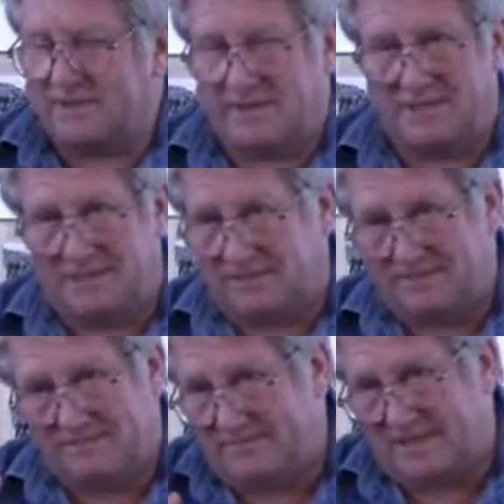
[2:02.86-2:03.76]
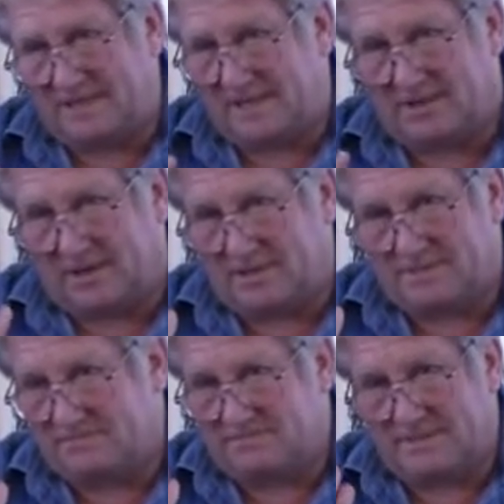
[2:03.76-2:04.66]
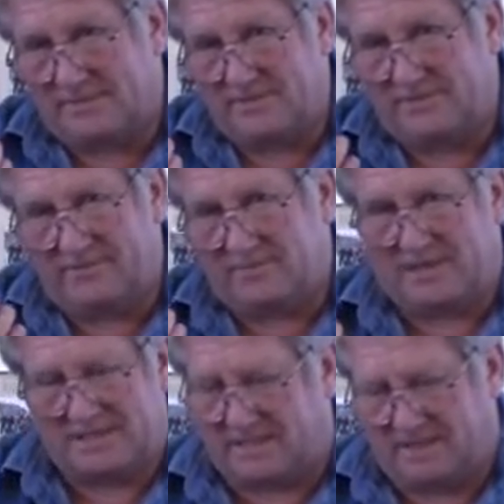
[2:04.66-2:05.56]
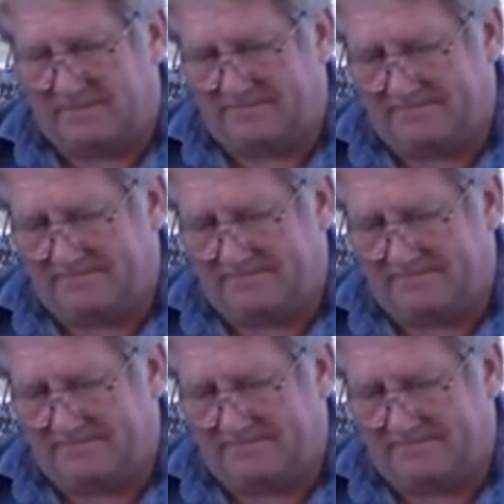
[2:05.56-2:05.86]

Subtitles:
here's a little pair of side cutters, same as you for the plastic kit.